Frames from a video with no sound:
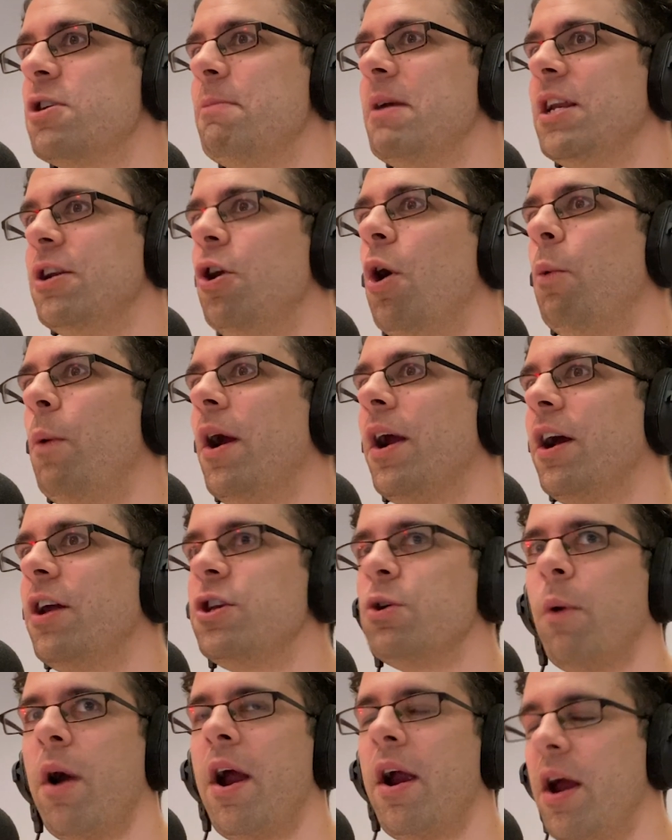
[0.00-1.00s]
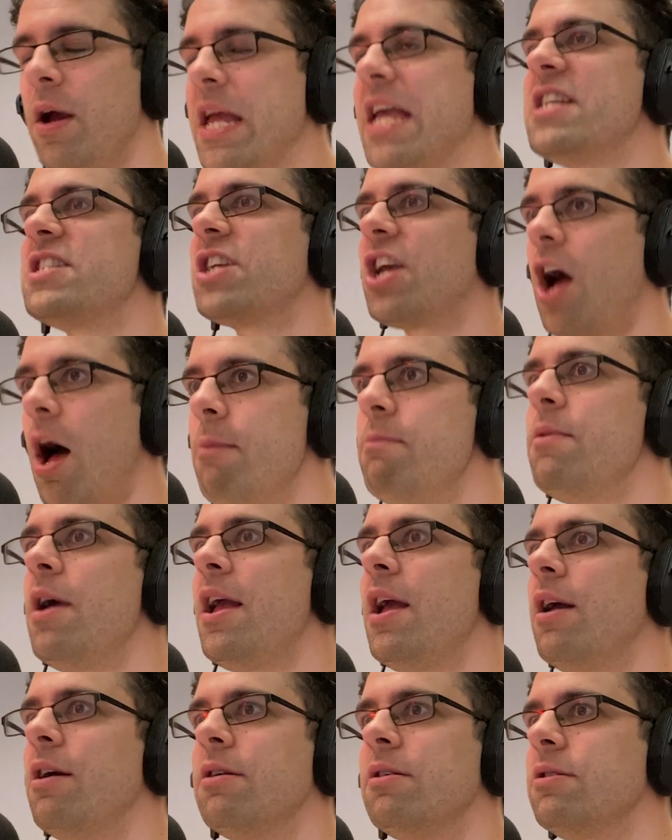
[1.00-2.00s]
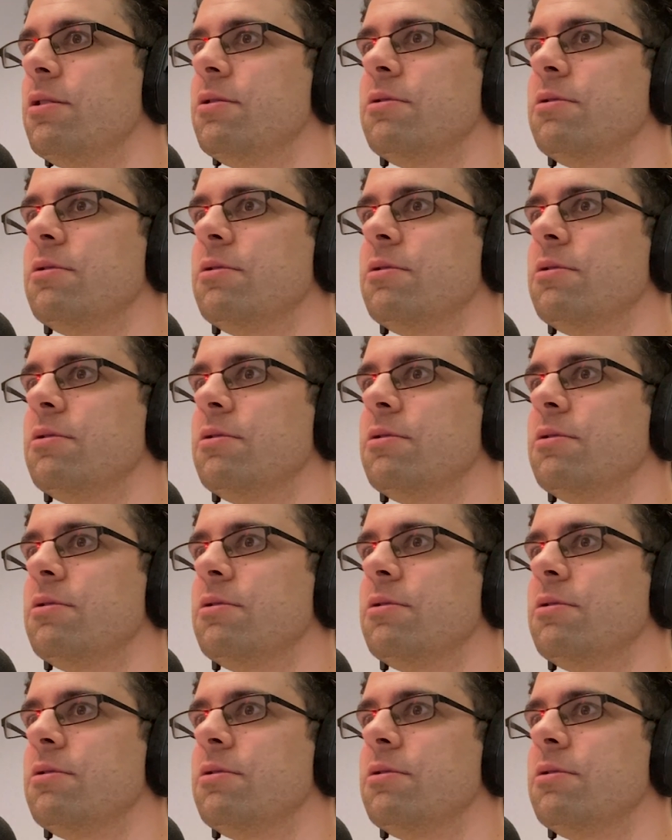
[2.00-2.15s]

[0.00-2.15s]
mean not wearing underwear is... That's got to have